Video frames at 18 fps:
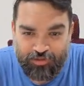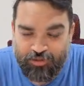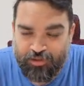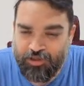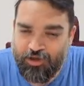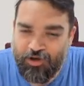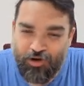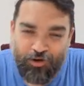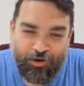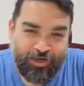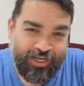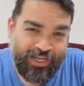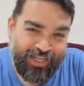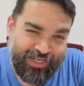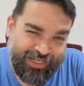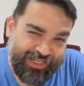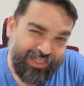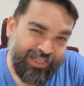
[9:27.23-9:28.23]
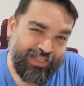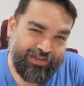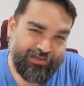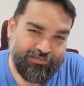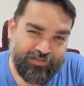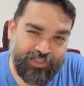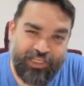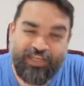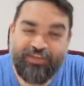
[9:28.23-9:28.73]
or any
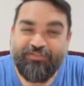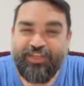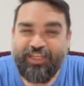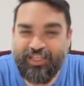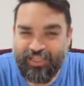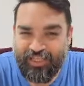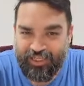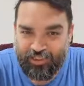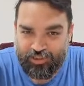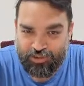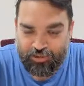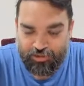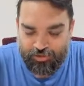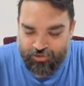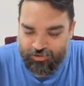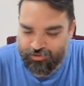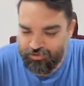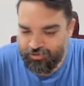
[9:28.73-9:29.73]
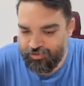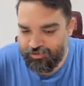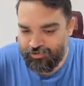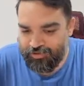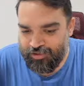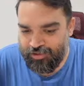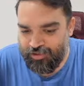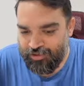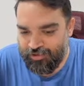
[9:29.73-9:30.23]
EV agent,
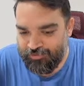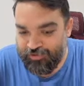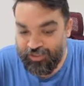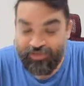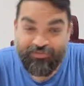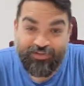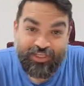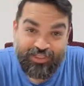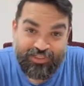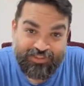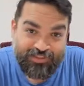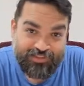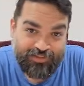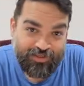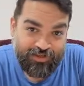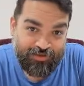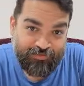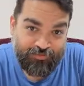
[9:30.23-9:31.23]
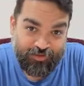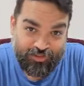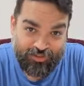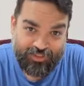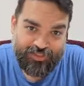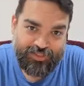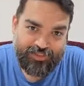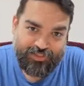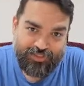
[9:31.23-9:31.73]
the EV is
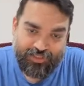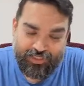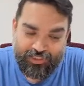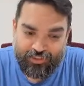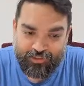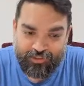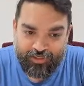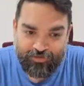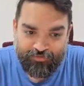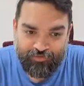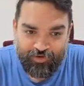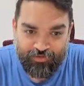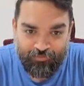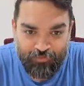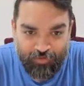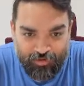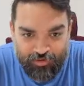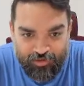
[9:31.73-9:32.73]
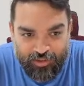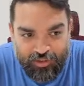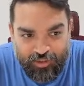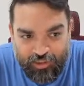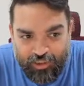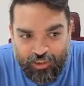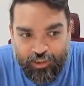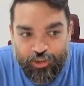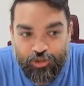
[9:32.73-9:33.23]
Vercel's agentic framework,
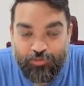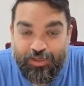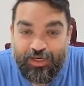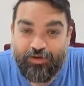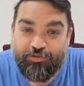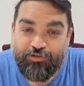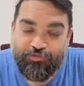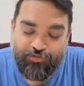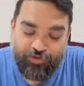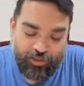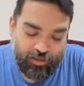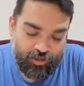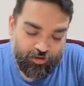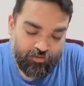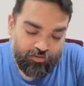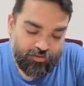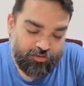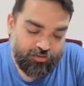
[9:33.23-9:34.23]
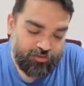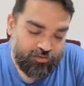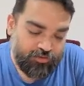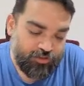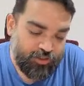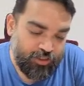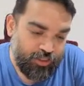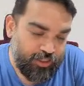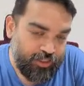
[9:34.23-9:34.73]
you will have to figure out the
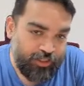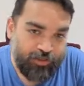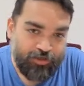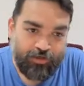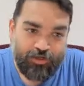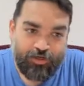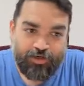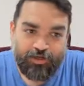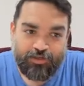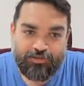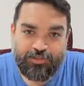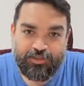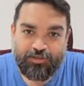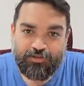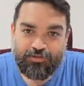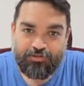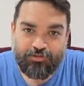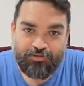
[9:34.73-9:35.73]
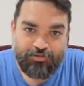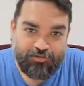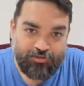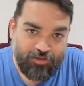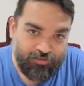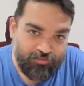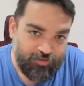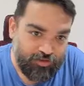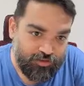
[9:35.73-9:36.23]
container it runs in, the
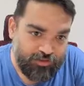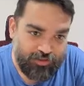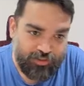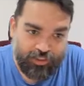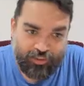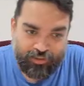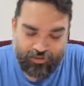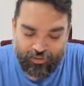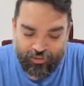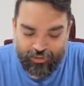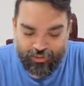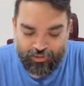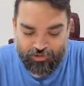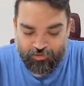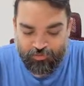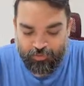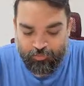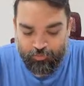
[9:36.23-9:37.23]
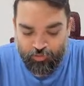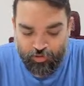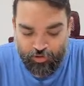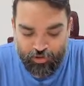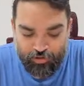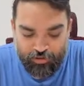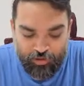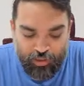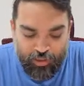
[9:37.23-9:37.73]
servers that it has to be put on,
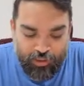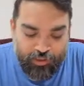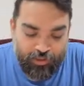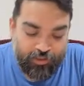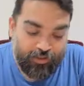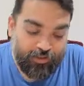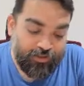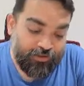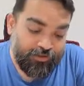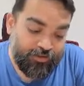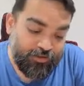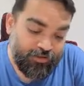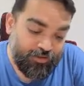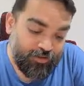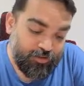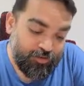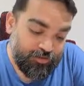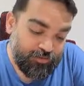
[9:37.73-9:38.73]
the